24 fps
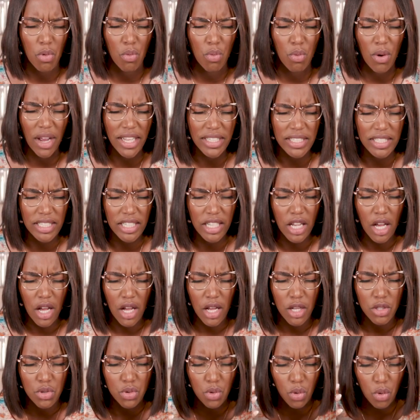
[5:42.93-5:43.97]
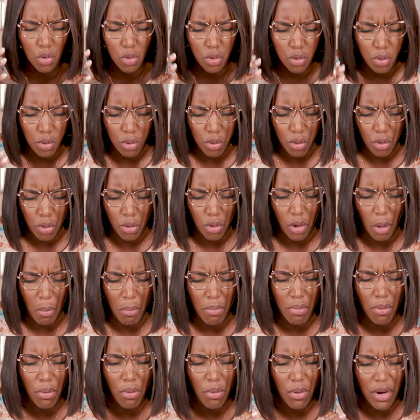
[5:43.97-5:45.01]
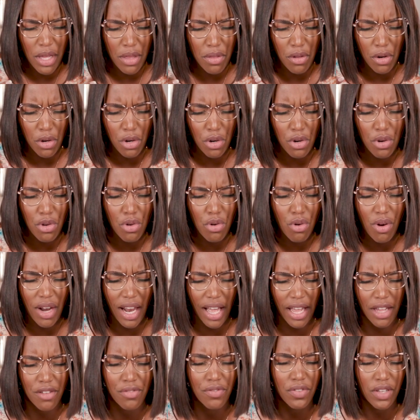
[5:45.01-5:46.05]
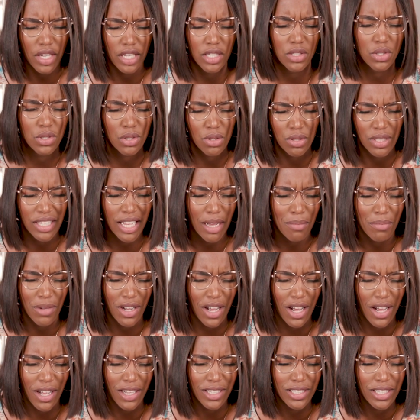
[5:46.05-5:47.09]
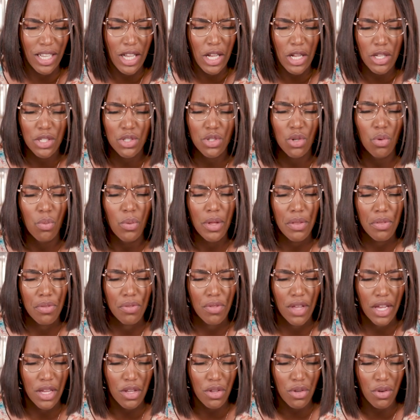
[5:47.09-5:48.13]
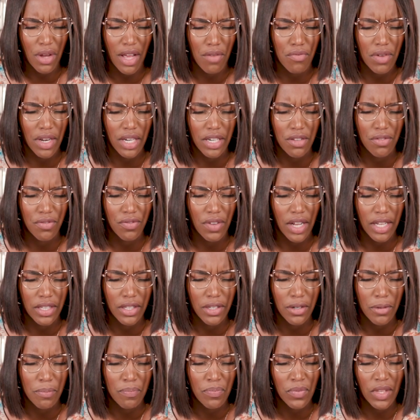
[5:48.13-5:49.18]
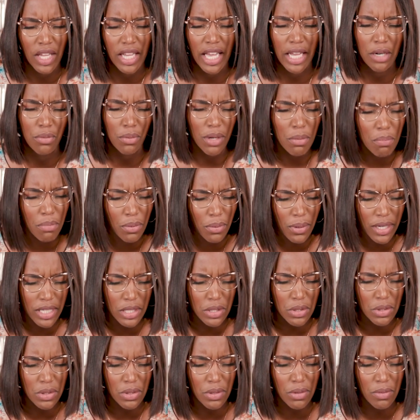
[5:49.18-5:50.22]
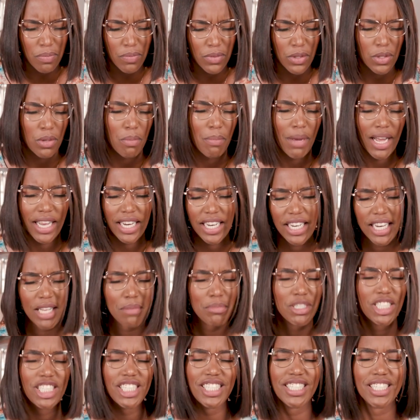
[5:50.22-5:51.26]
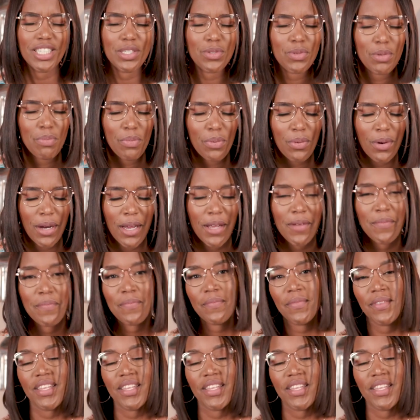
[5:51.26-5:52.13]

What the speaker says: ready to breathe new life into them, God. So we thank you, Heavenly Father, and we praise you. In your mighty name, Jesus, we pray.